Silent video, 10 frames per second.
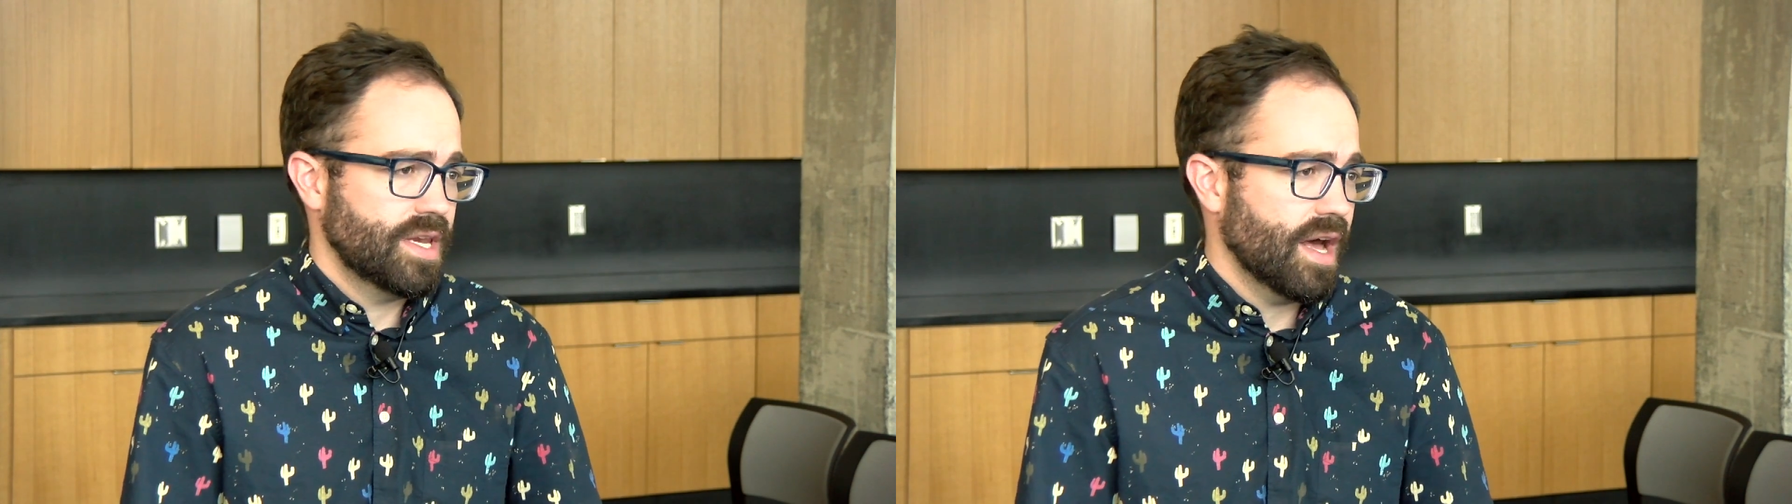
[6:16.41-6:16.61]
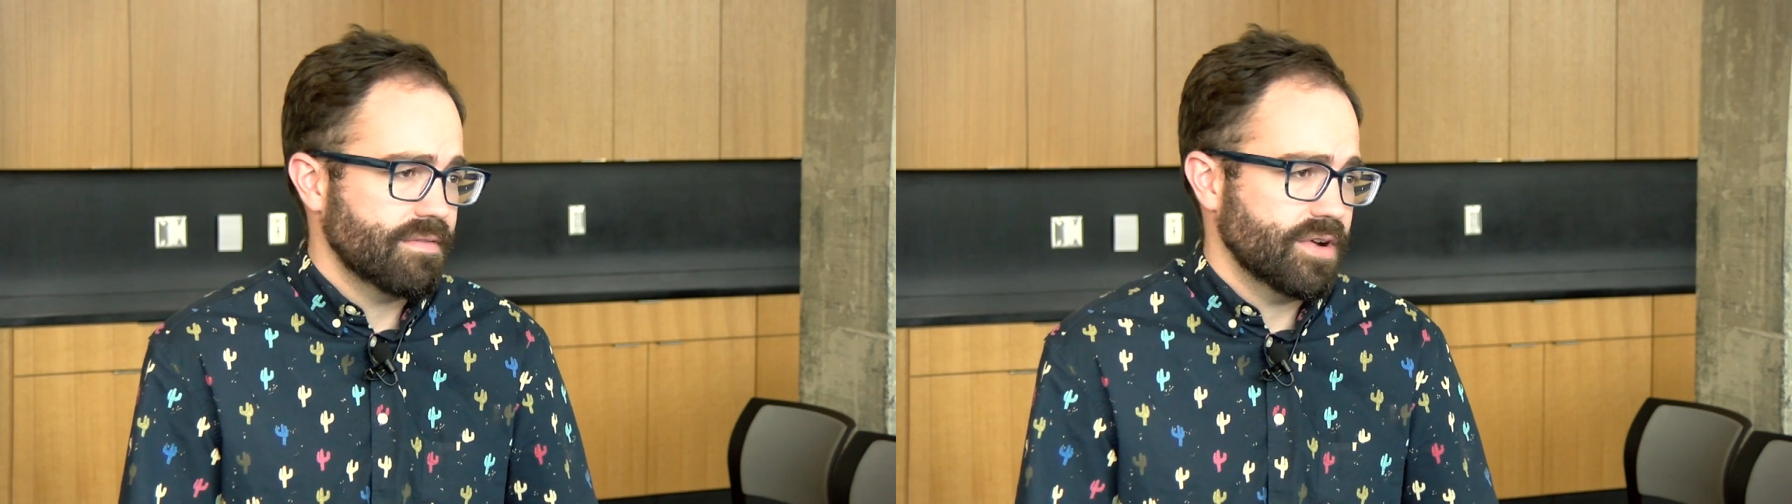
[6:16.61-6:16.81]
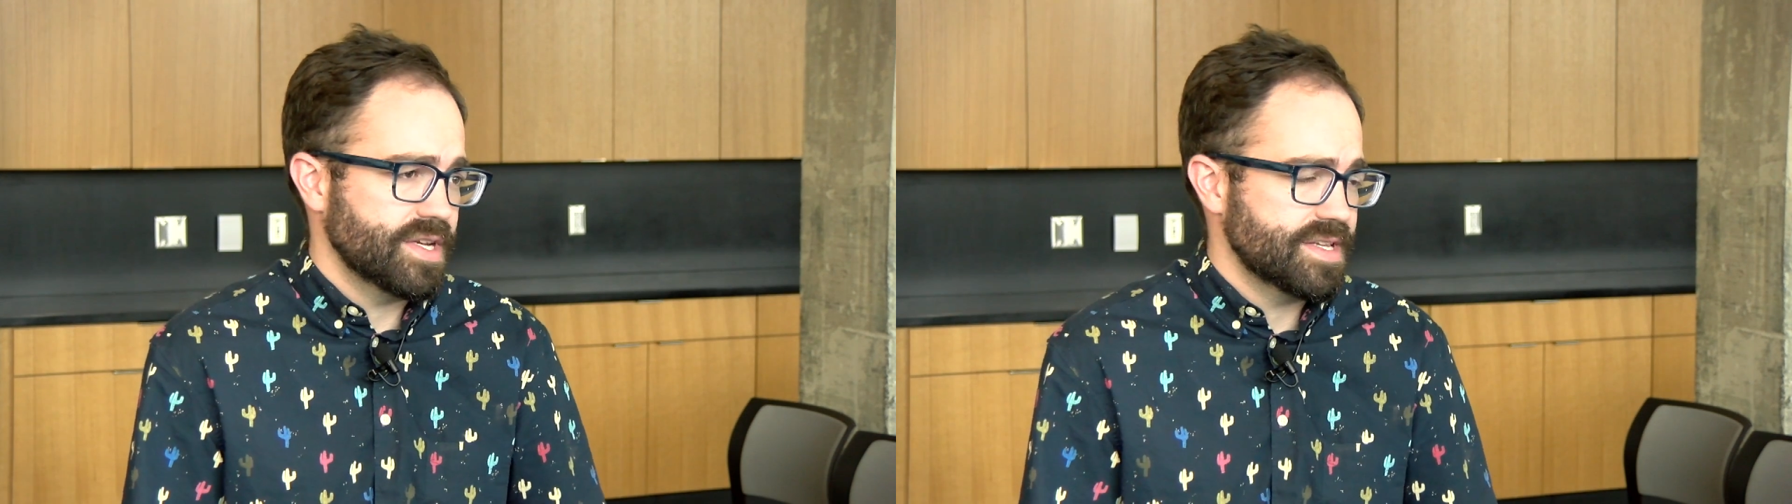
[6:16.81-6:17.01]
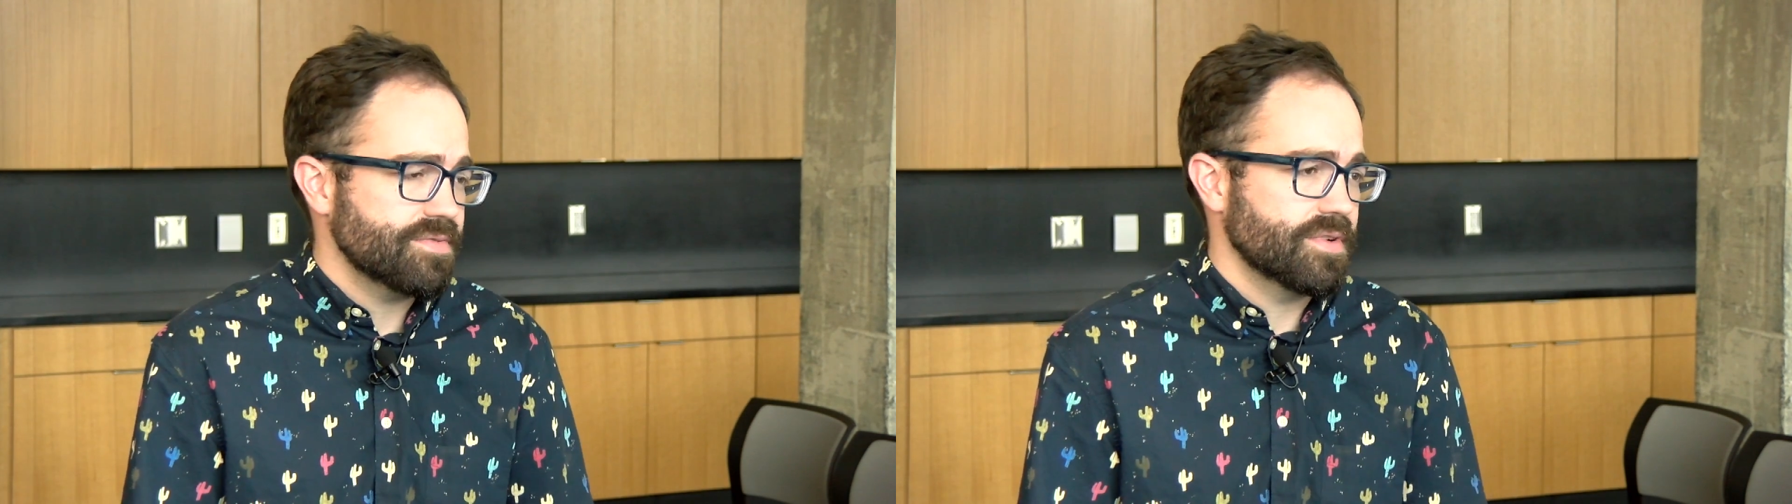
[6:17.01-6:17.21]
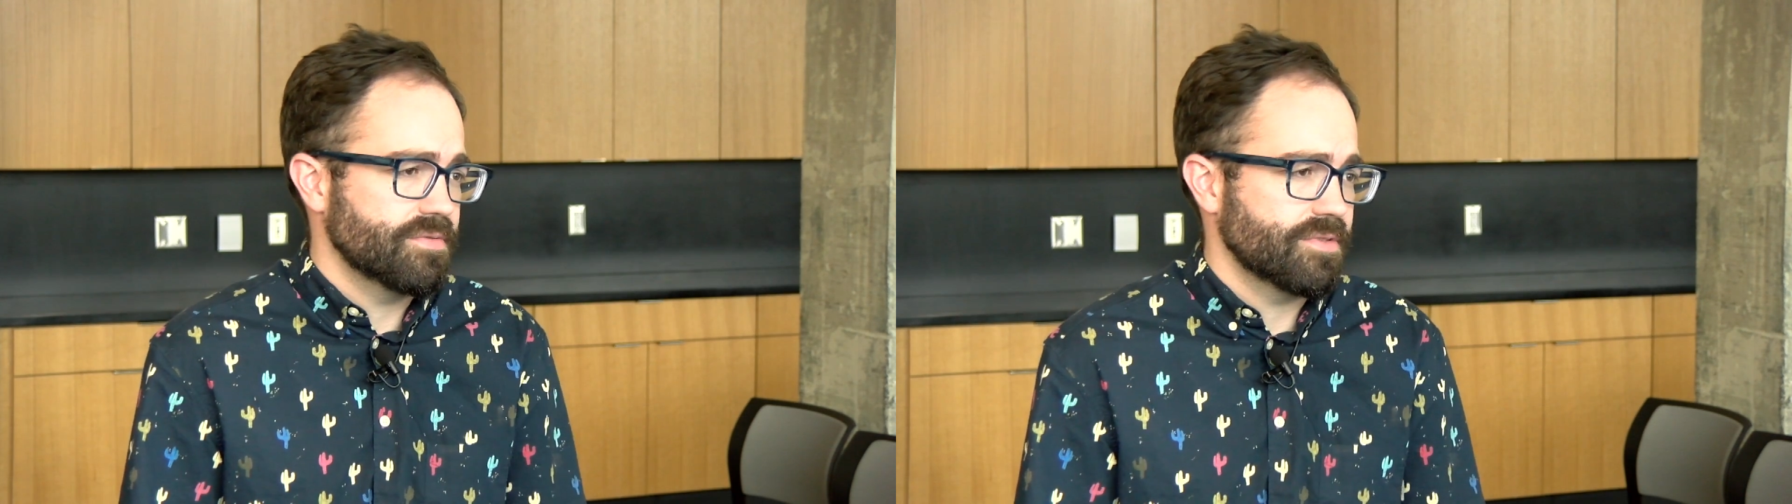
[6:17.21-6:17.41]
not very
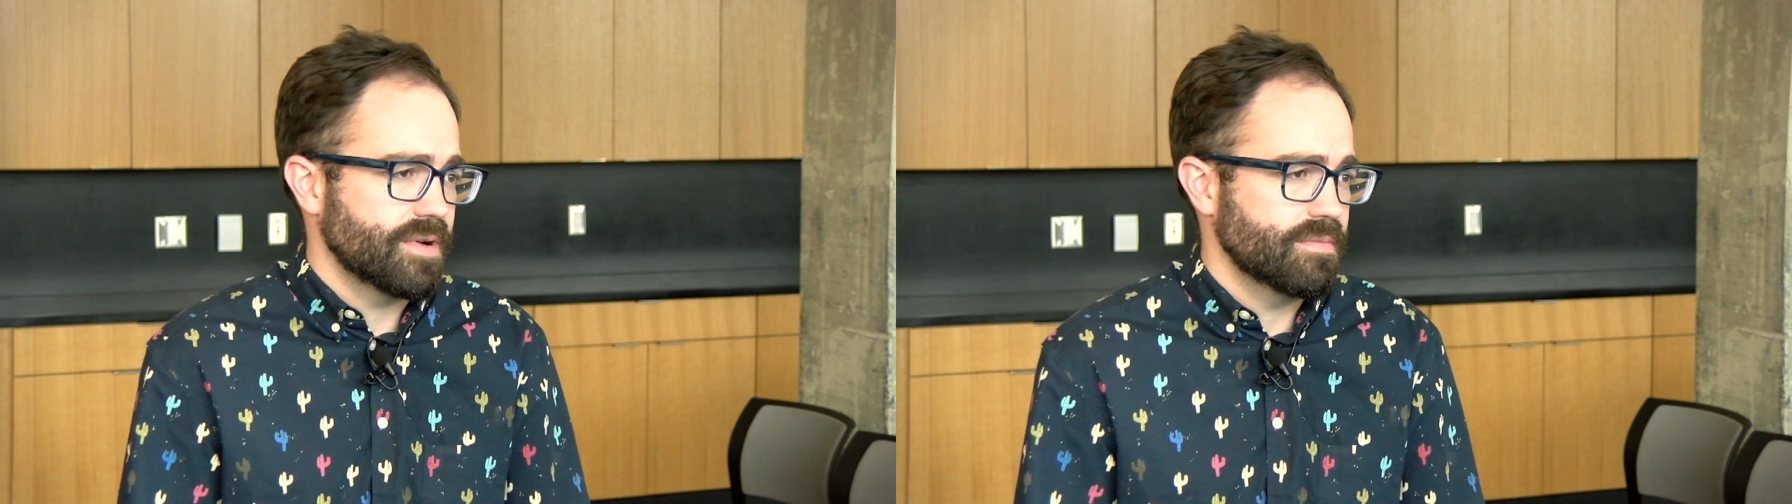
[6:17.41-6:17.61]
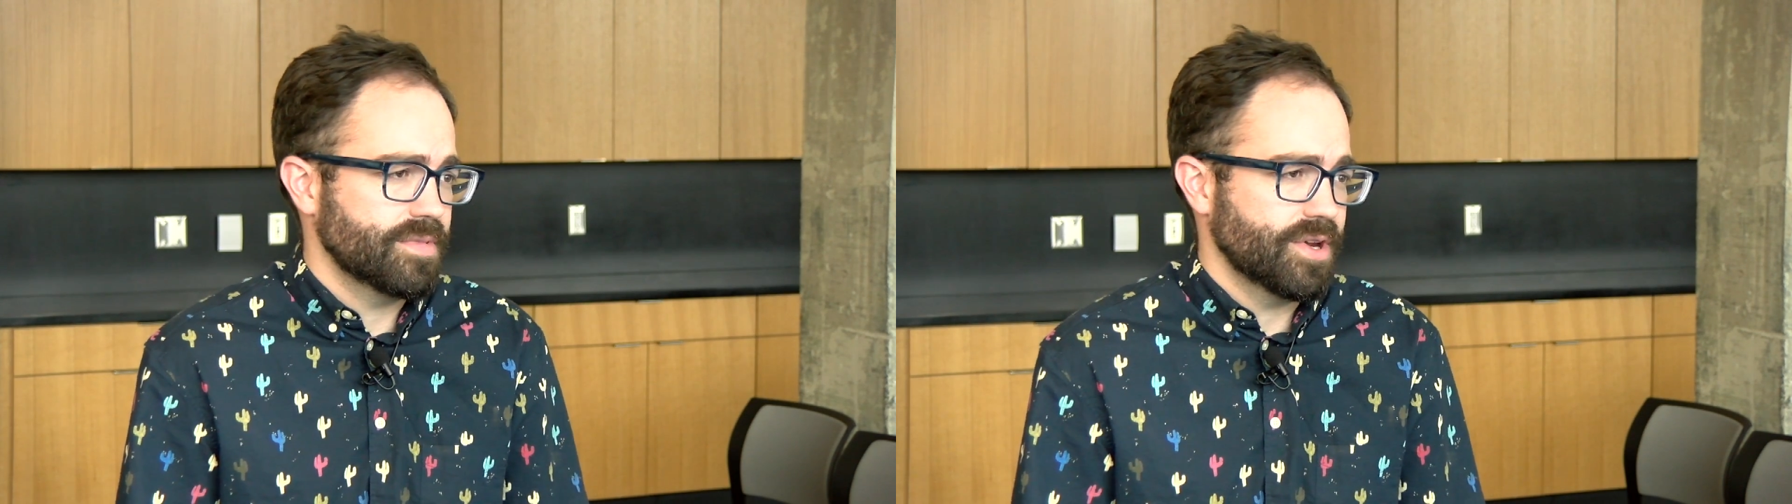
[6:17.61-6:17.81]
different from,